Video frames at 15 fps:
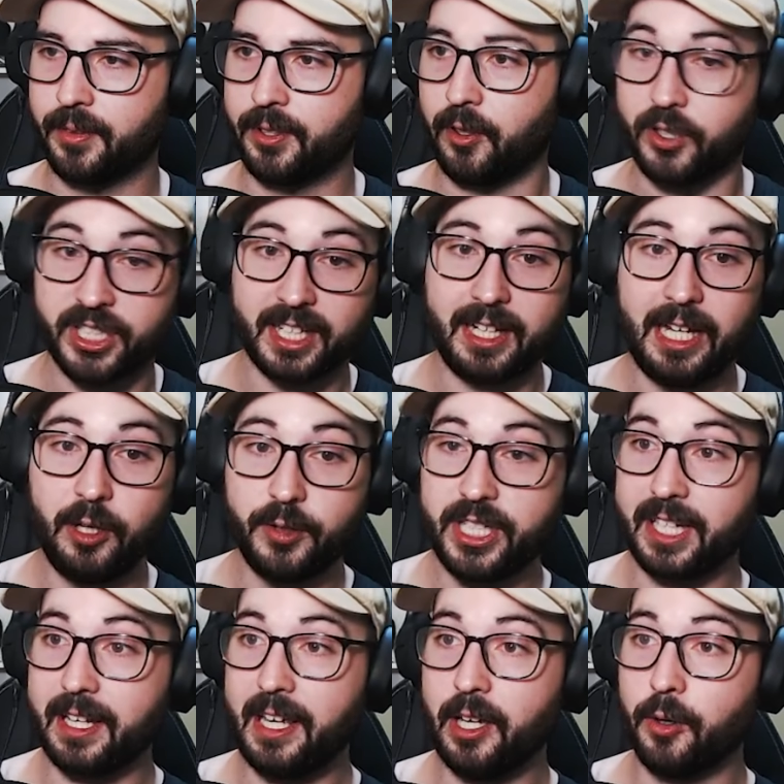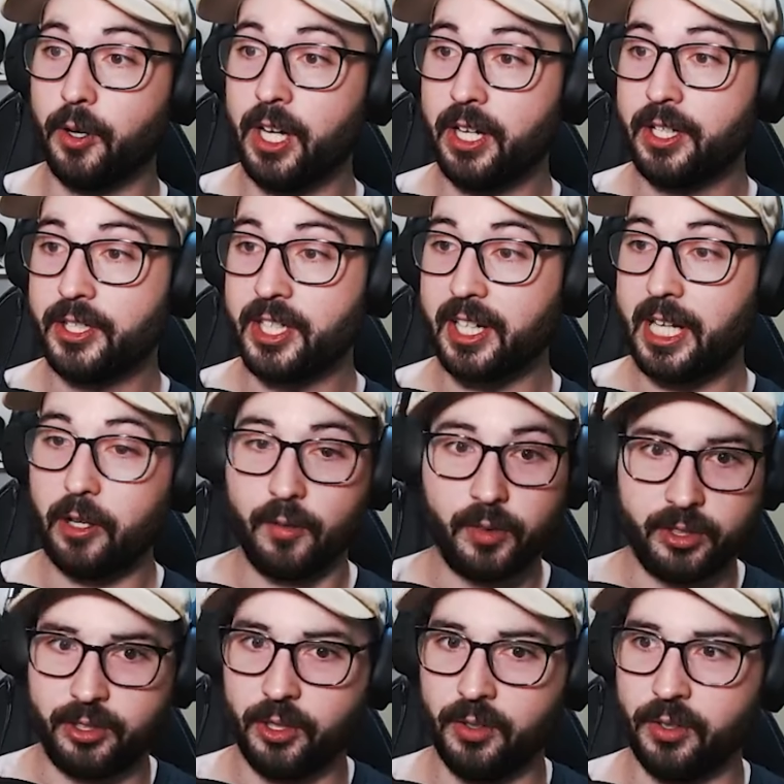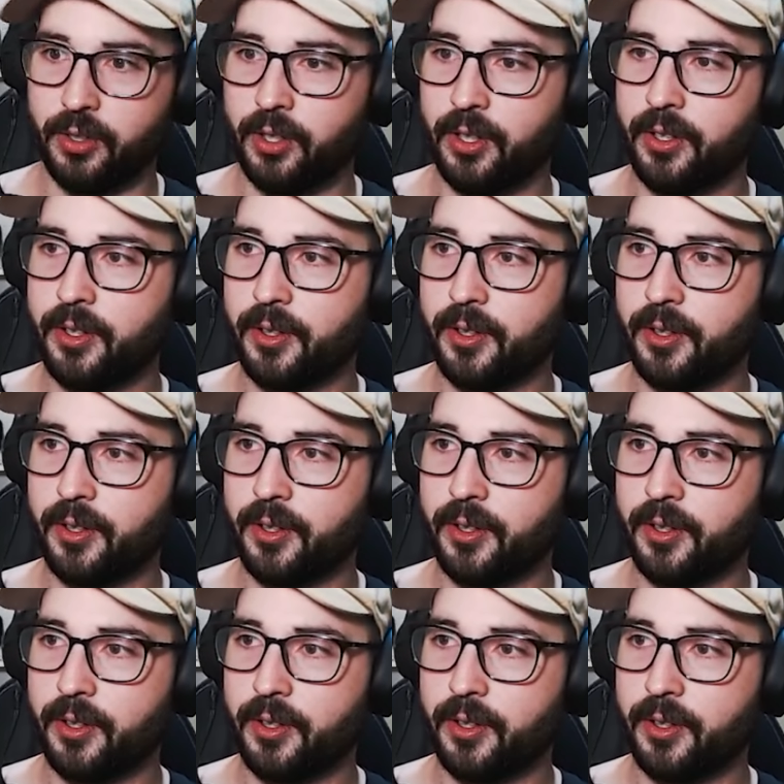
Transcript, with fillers: Oh, she can heal. She can heal. She can heal, dude.